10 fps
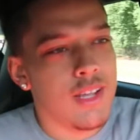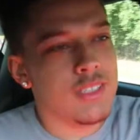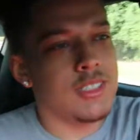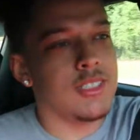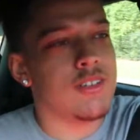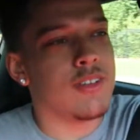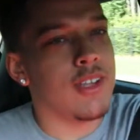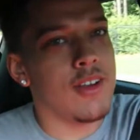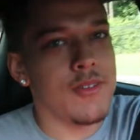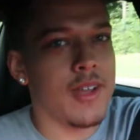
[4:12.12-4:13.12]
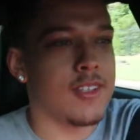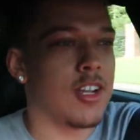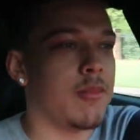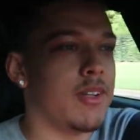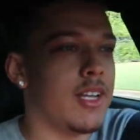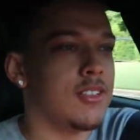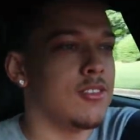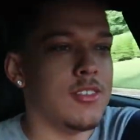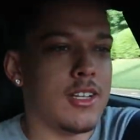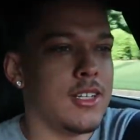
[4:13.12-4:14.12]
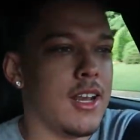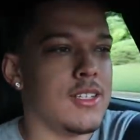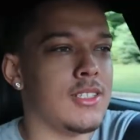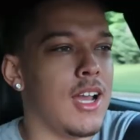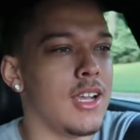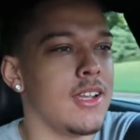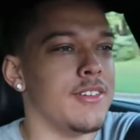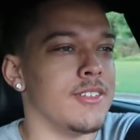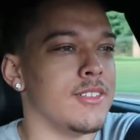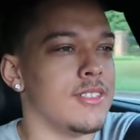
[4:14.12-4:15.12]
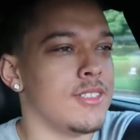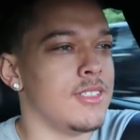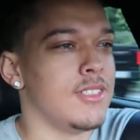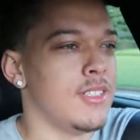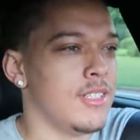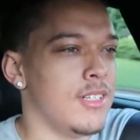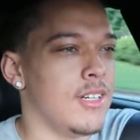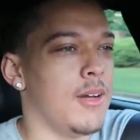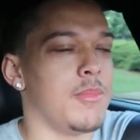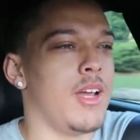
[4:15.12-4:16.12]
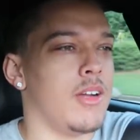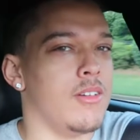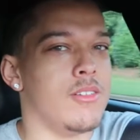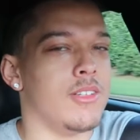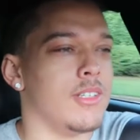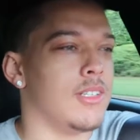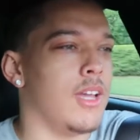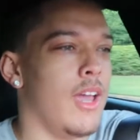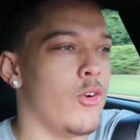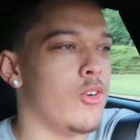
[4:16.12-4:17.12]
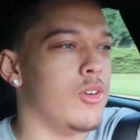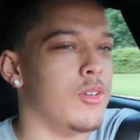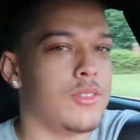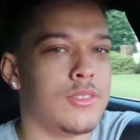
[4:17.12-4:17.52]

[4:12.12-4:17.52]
That shit don't count. We gotta talk about that too. That, that does not count. I'm not going at all.